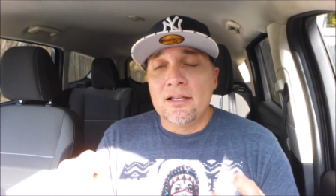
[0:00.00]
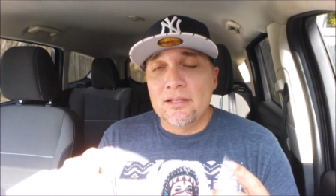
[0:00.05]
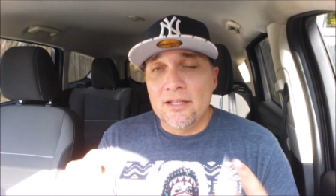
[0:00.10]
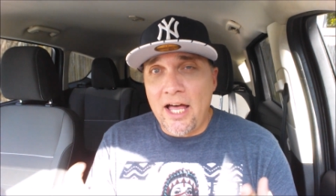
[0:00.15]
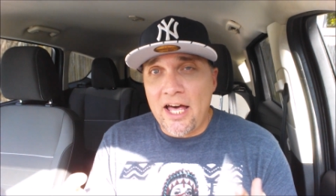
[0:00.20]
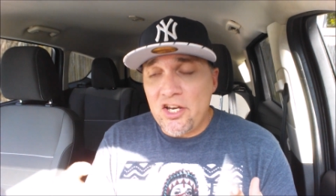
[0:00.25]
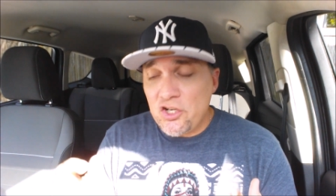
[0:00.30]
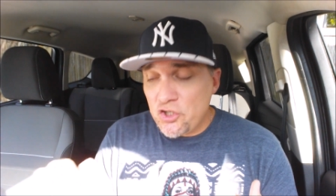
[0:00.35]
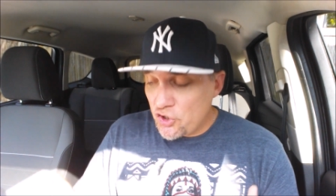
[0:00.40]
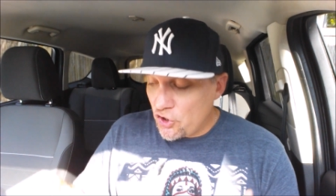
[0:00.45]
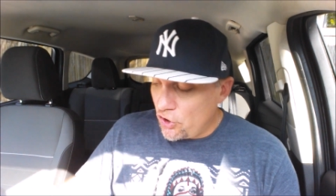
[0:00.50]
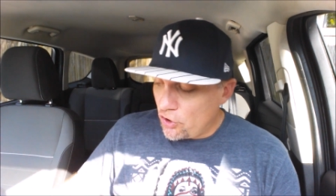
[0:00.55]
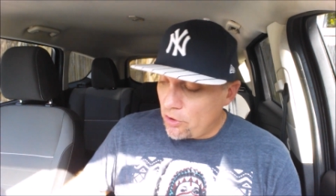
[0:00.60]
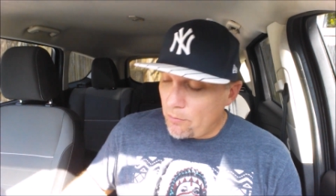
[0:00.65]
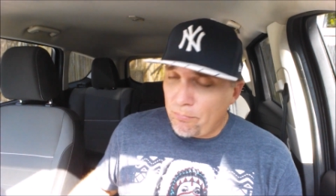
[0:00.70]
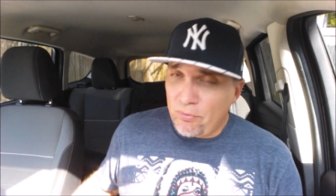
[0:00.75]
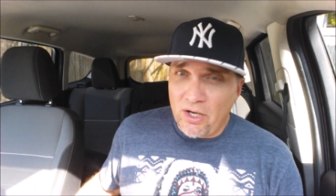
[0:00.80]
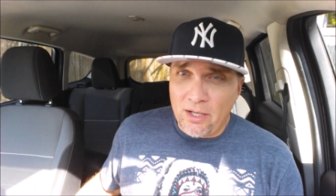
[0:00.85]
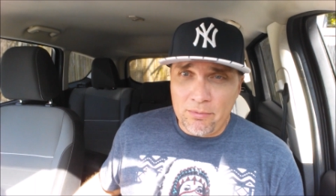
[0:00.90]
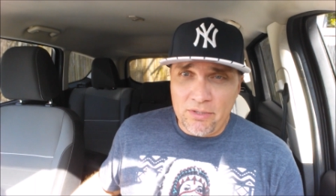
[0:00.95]
A lot of sugar,
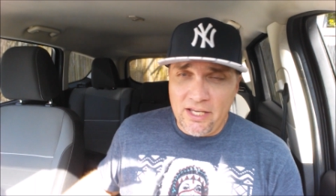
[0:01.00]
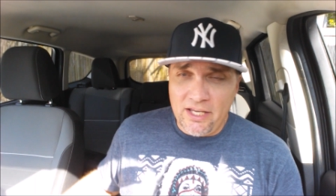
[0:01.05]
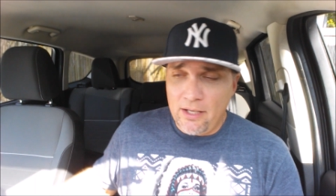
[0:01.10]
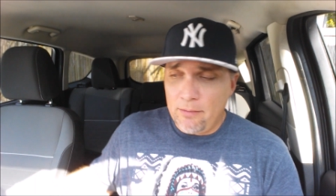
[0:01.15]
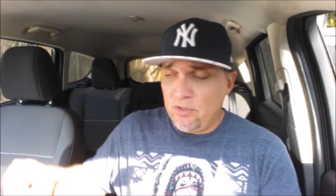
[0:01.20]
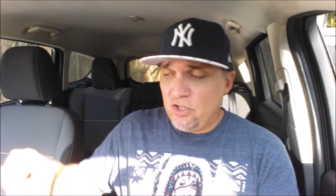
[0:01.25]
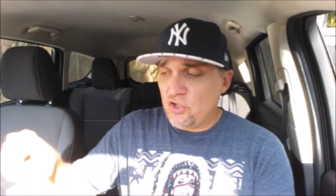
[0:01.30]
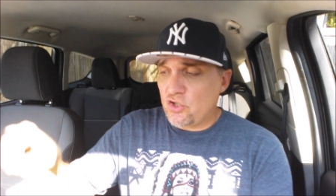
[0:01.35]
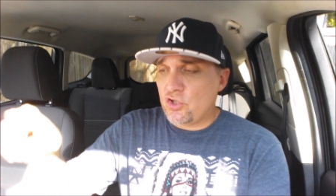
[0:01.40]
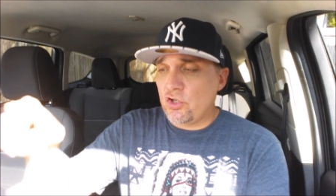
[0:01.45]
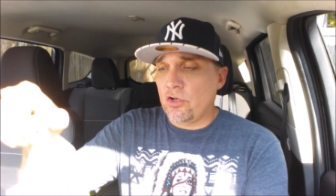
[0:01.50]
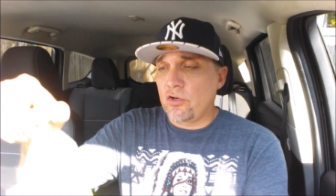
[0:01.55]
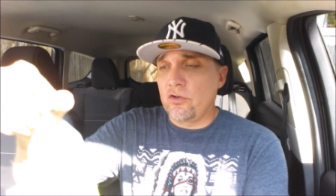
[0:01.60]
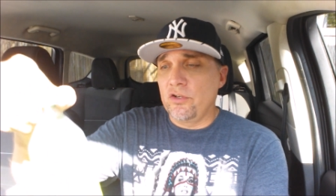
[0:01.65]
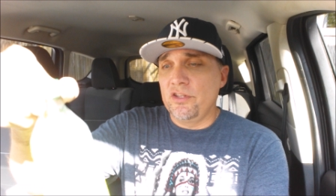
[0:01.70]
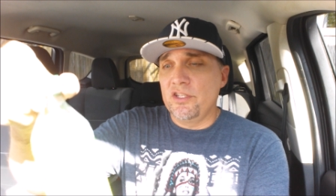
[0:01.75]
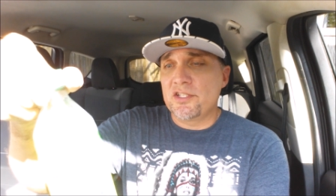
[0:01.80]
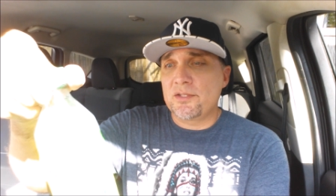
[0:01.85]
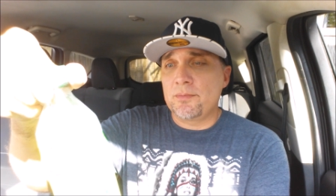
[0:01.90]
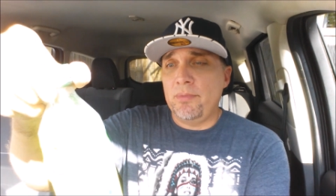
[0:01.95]
probably. How much sugar
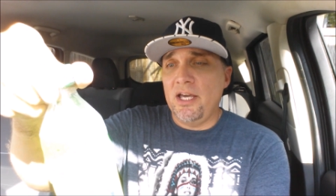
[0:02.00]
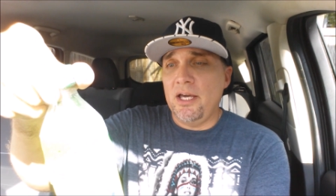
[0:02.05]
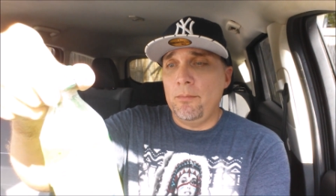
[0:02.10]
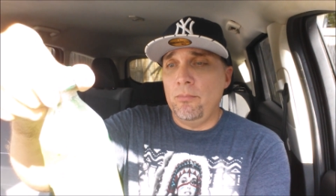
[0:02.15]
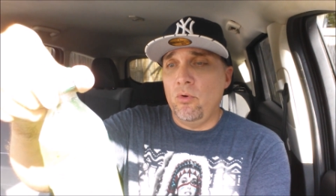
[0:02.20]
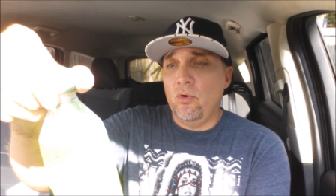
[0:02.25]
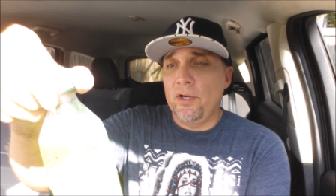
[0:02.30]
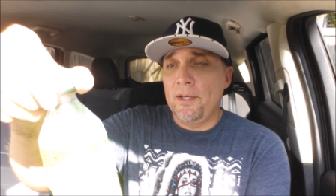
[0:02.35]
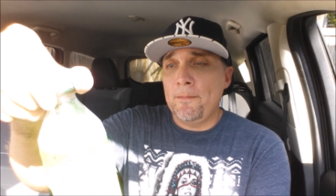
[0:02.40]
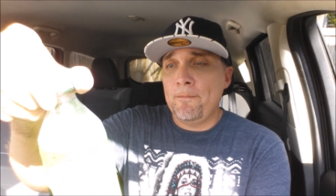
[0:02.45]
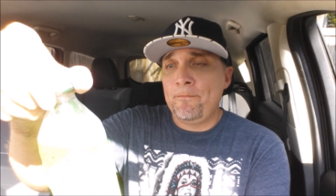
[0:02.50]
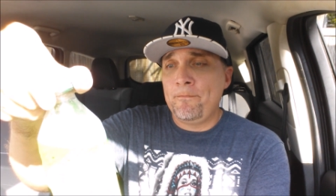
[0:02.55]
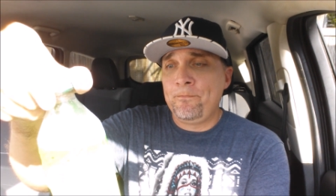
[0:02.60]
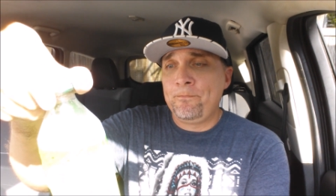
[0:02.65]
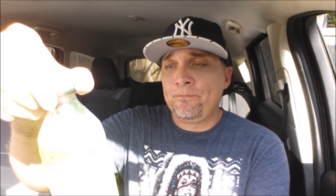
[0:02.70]
in this bad boy?